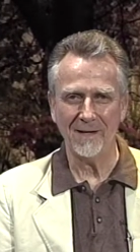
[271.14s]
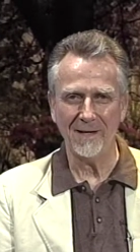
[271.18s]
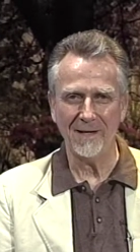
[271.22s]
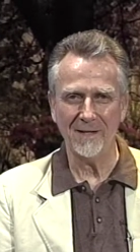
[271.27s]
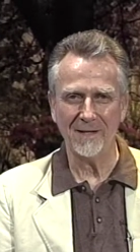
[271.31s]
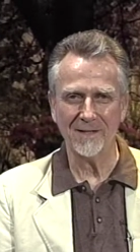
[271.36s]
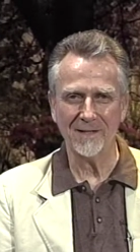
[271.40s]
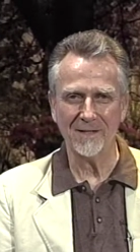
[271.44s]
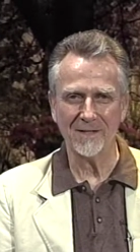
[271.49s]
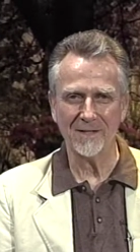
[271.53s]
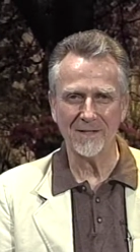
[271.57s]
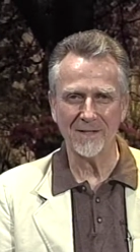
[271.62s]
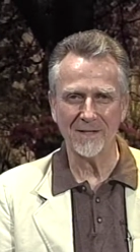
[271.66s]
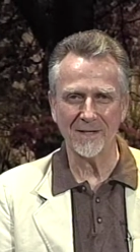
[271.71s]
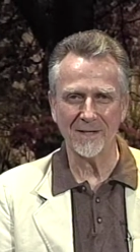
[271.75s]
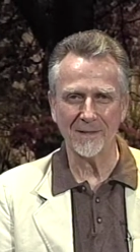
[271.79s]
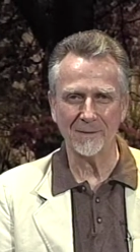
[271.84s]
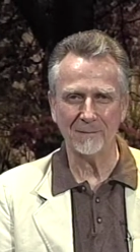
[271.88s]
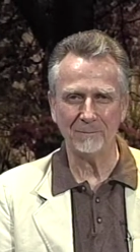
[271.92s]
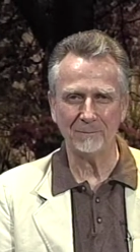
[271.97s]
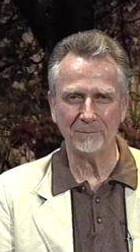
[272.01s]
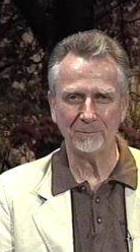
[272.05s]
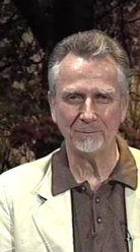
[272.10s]
is
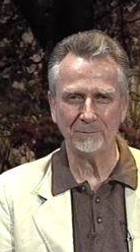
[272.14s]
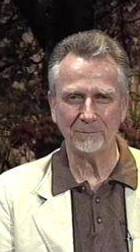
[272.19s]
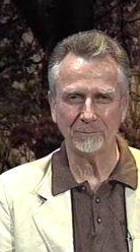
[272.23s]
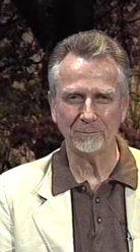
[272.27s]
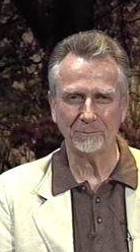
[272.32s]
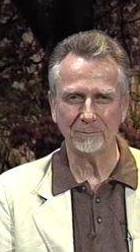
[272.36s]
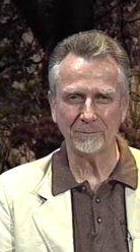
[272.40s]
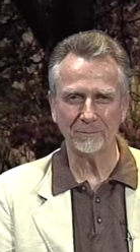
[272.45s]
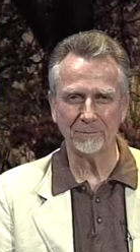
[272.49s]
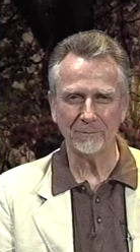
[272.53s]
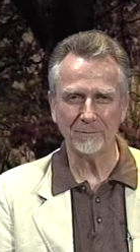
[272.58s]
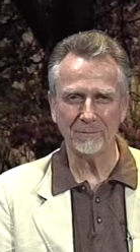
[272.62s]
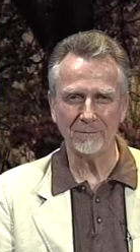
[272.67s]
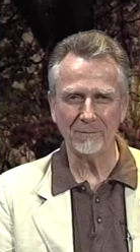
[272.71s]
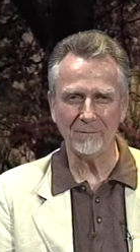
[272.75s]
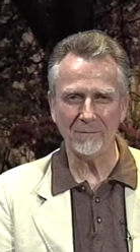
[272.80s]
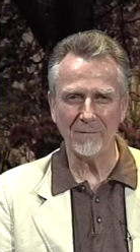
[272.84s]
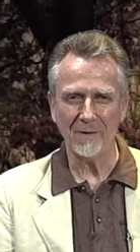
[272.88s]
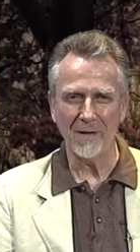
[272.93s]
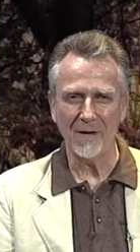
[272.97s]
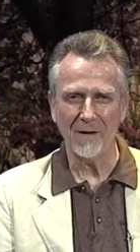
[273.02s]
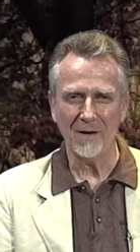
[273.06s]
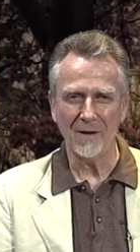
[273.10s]

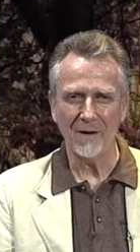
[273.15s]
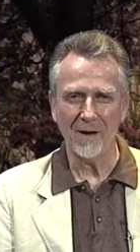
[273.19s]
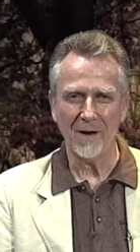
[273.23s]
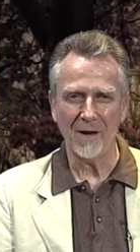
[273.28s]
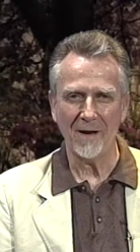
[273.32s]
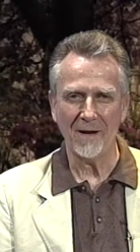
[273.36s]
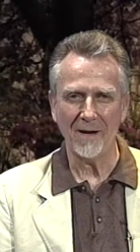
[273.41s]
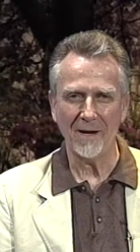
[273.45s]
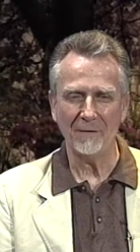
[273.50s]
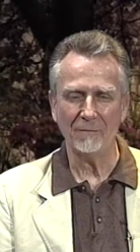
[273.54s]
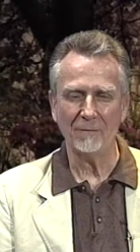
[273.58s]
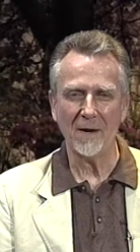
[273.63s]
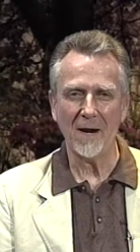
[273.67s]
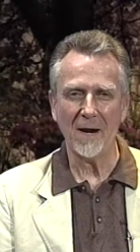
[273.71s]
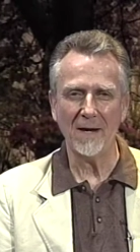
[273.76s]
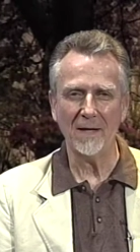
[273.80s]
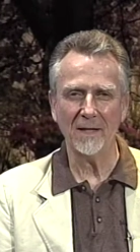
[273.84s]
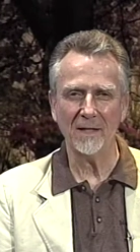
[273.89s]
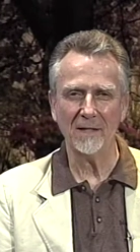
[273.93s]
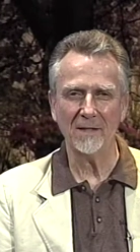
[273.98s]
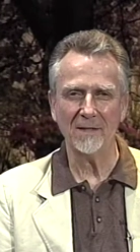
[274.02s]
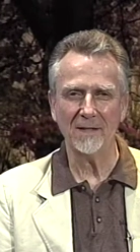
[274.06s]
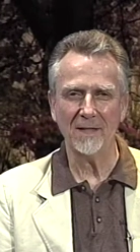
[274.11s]

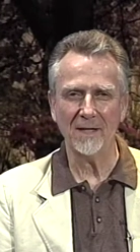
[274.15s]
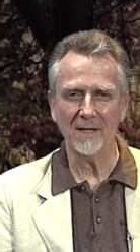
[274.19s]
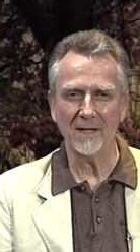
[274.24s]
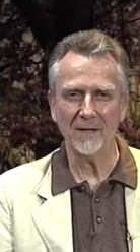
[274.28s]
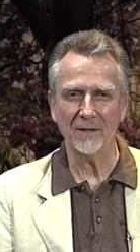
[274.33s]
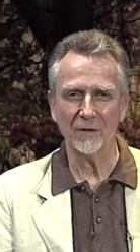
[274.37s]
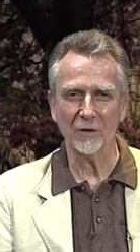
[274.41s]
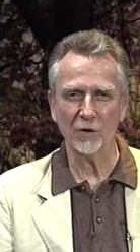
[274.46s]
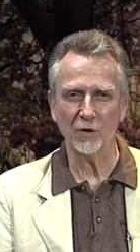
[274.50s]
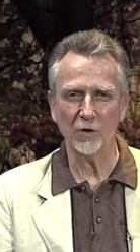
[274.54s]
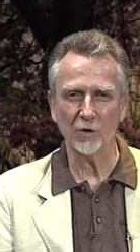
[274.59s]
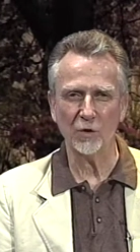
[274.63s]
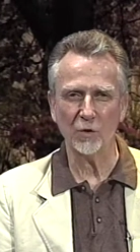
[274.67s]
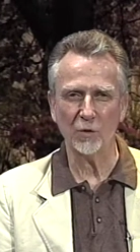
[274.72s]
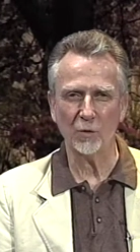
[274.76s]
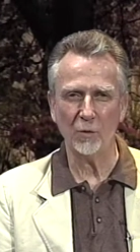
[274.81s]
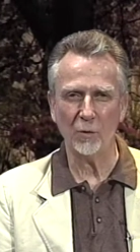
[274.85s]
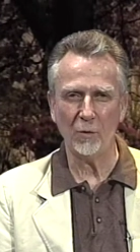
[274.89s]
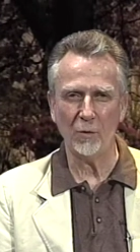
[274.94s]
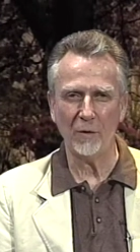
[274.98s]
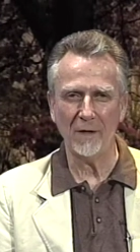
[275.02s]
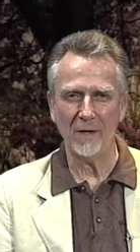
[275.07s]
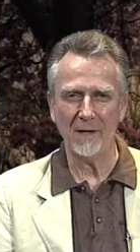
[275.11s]
invited to tell his
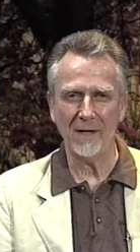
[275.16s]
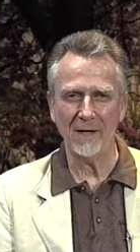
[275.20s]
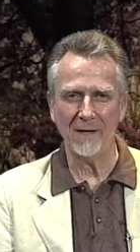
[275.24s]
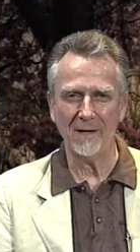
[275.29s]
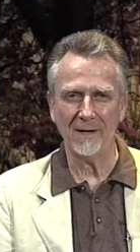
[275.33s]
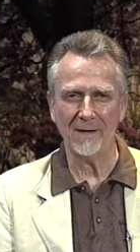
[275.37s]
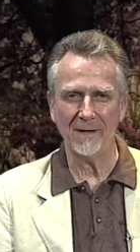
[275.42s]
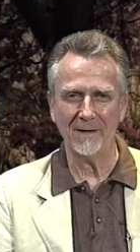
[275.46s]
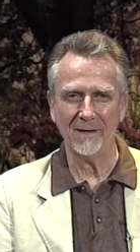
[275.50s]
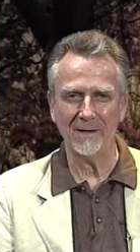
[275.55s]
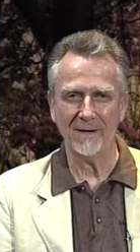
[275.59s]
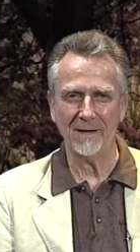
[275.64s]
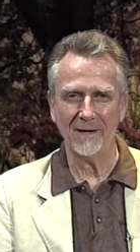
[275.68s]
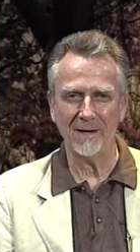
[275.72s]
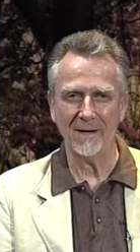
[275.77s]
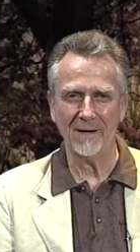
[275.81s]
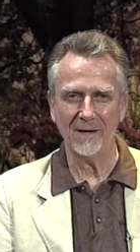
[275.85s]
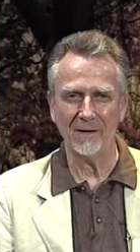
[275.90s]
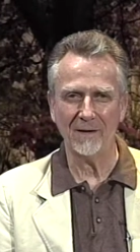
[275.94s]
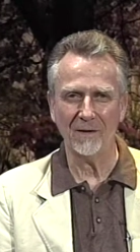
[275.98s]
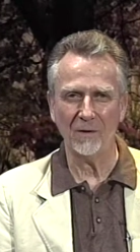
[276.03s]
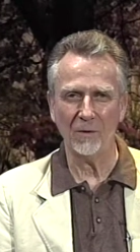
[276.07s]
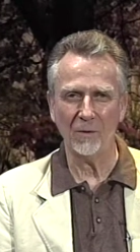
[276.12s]
story,
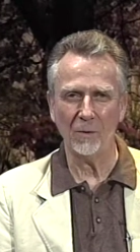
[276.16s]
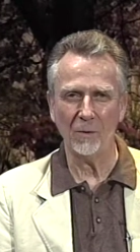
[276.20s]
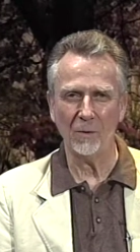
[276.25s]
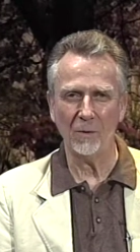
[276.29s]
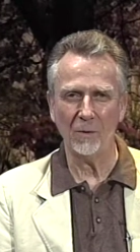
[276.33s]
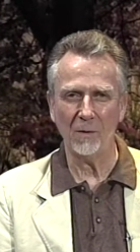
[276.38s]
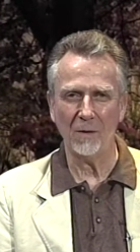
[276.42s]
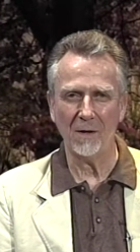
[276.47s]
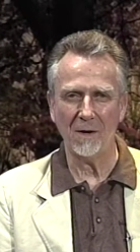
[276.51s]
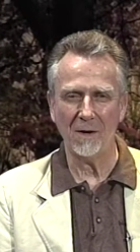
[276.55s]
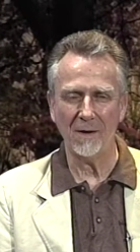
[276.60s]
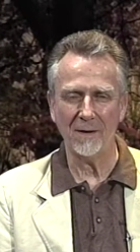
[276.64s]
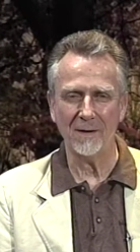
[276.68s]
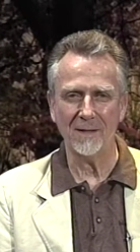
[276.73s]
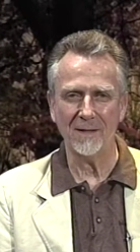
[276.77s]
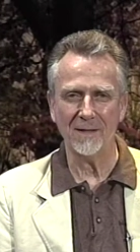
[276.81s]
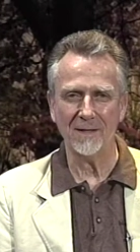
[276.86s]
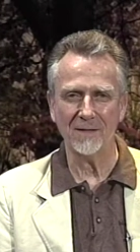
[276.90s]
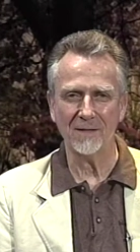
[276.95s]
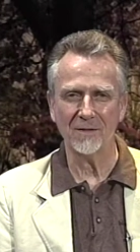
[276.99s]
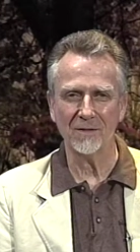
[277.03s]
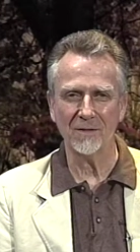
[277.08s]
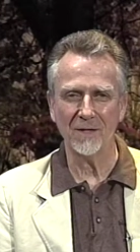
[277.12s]
and the whole
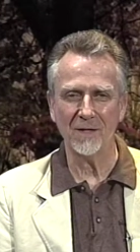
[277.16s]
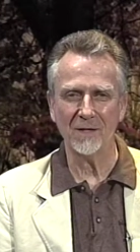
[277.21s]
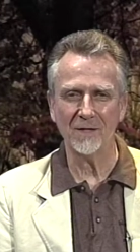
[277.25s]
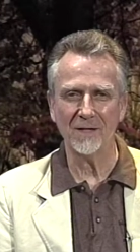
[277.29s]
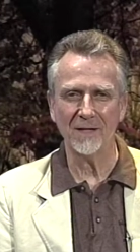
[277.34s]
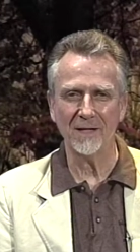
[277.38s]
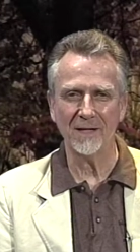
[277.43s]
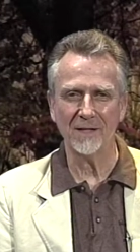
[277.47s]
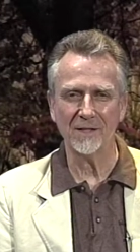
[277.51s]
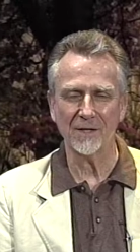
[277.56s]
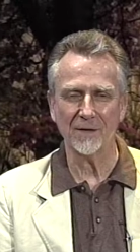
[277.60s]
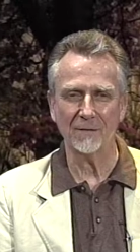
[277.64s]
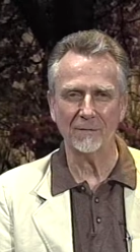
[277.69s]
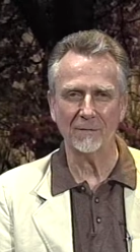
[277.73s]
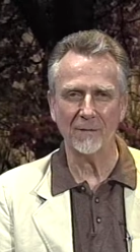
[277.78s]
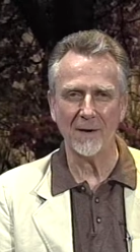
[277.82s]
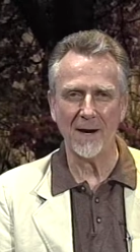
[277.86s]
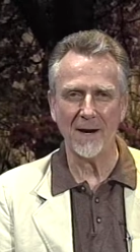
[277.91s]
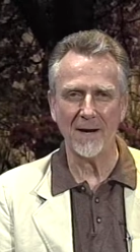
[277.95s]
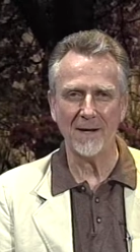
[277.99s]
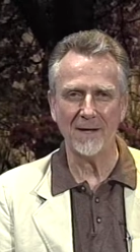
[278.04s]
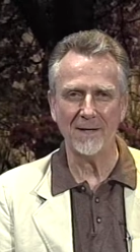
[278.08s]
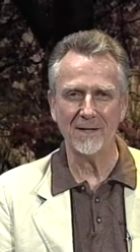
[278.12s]
audience listening is
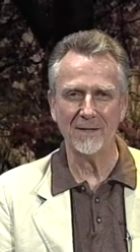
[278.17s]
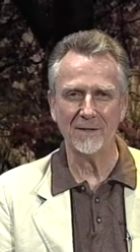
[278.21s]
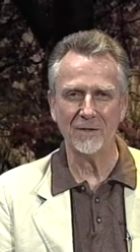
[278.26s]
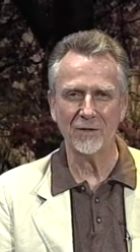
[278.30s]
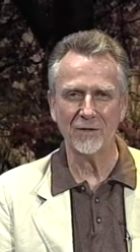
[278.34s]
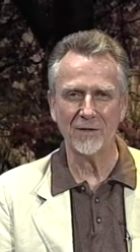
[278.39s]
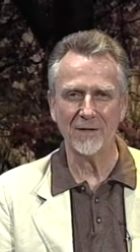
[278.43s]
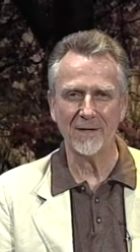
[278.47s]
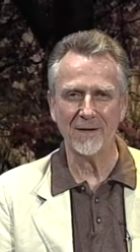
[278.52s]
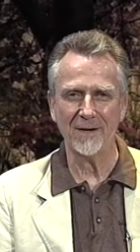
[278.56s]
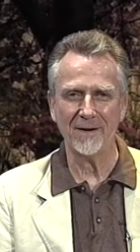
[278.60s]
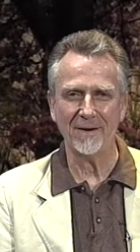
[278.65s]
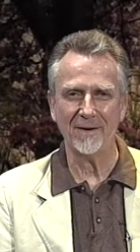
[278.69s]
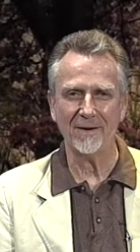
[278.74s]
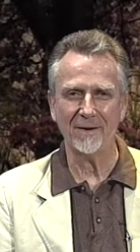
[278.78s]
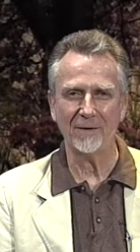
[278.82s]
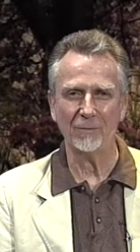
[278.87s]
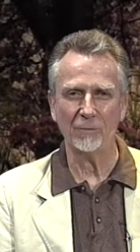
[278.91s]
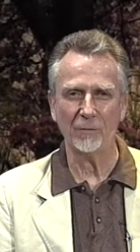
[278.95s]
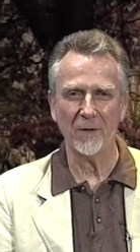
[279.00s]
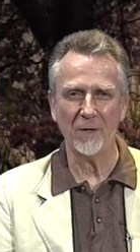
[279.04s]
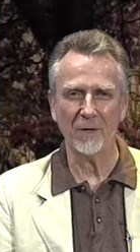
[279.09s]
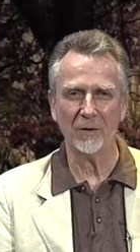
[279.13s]
invited to sneer
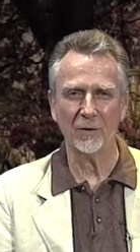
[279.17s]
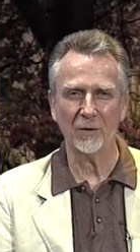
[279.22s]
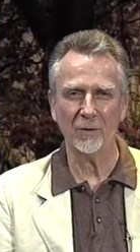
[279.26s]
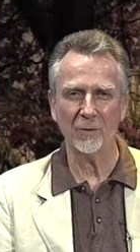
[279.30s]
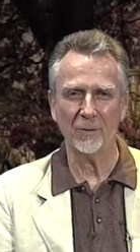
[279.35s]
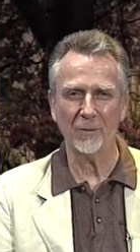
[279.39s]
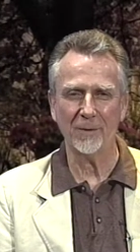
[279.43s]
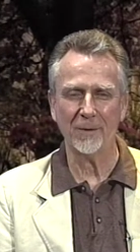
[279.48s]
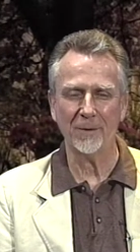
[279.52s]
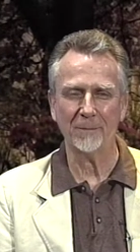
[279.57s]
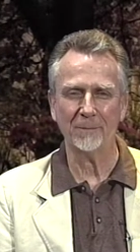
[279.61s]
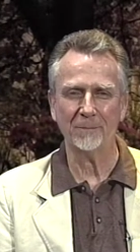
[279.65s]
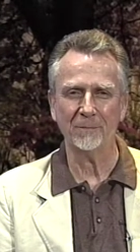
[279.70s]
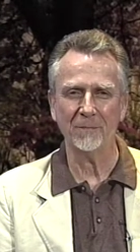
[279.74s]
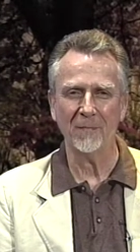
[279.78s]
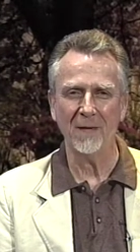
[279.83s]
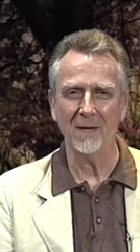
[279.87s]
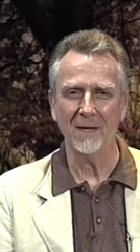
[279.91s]
and ridicule him.